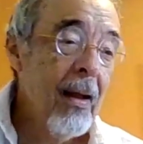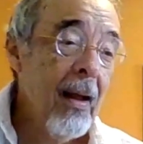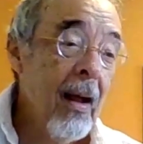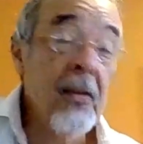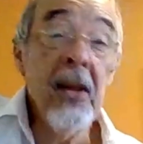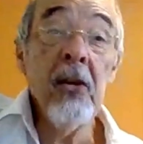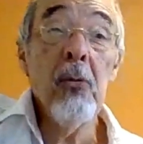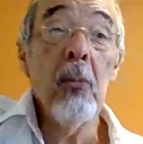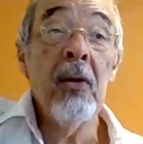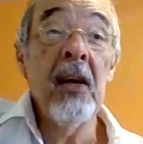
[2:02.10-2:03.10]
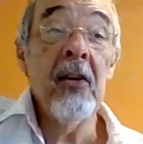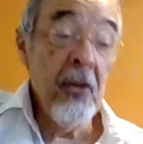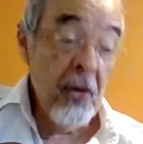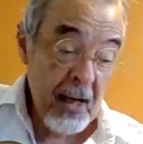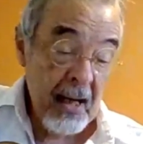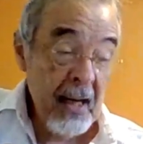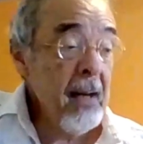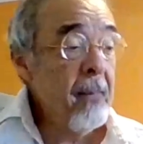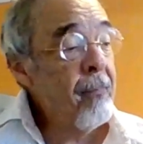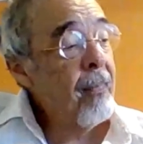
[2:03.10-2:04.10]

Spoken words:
Next one we'll need is a D.